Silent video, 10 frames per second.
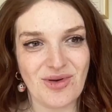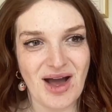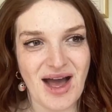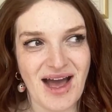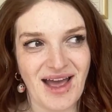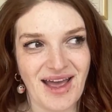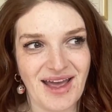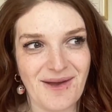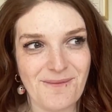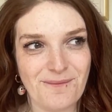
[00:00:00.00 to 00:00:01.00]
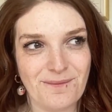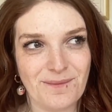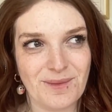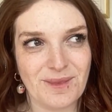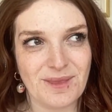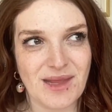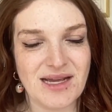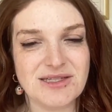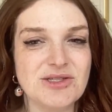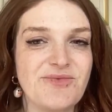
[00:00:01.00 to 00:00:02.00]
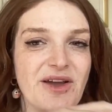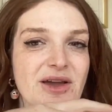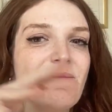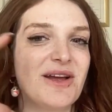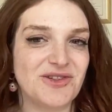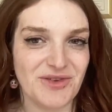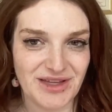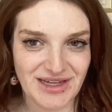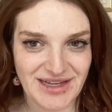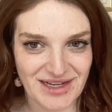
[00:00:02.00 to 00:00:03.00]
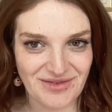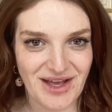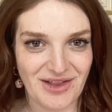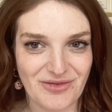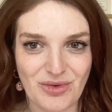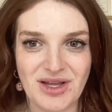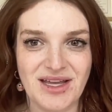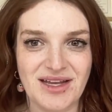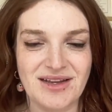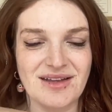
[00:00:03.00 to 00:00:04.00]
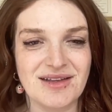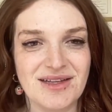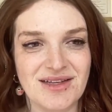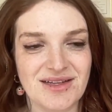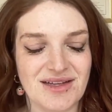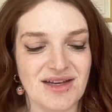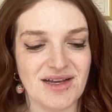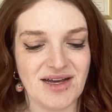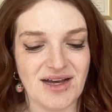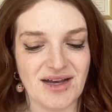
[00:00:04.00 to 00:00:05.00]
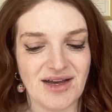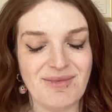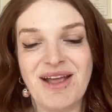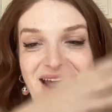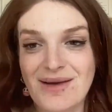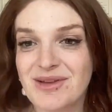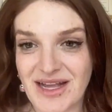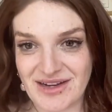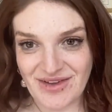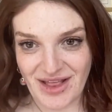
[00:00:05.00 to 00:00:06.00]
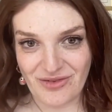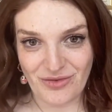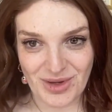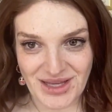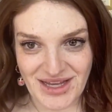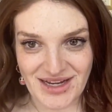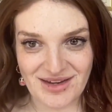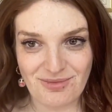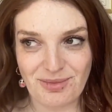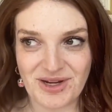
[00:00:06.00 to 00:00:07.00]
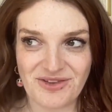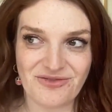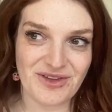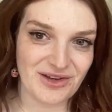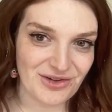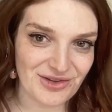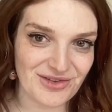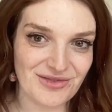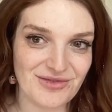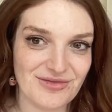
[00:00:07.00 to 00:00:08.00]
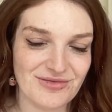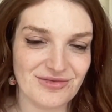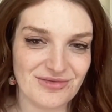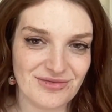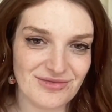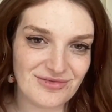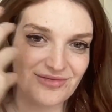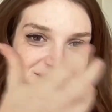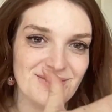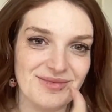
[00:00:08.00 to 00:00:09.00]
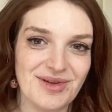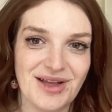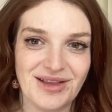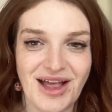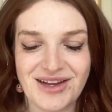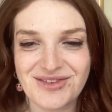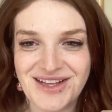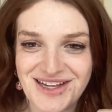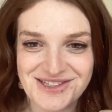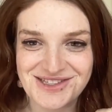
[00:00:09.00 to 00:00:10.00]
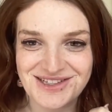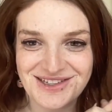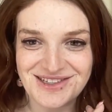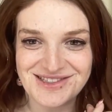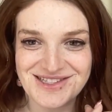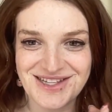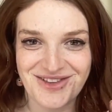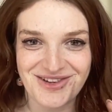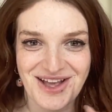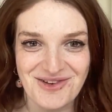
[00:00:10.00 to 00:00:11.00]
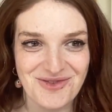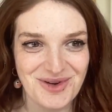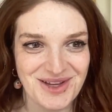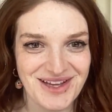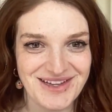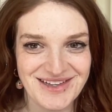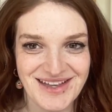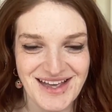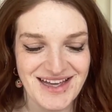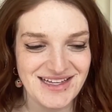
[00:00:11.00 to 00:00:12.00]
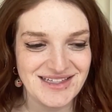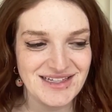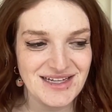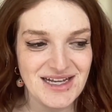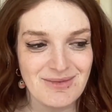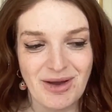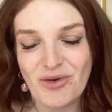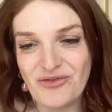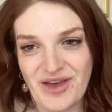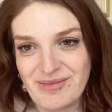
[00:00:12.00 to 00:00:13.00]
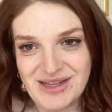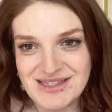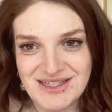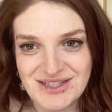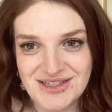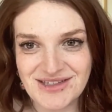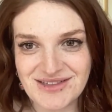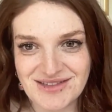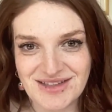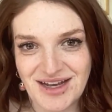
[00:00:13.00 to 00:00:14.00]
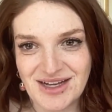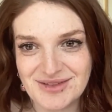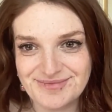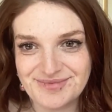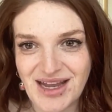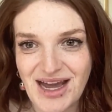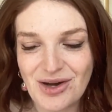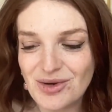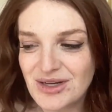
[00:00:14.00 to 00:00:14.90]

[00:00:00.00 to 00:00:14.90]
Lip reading: I very much feel like a native Californian. I mean, I am a native Californian, but I feel a lot of connection to Southern California, and my whole family's here now.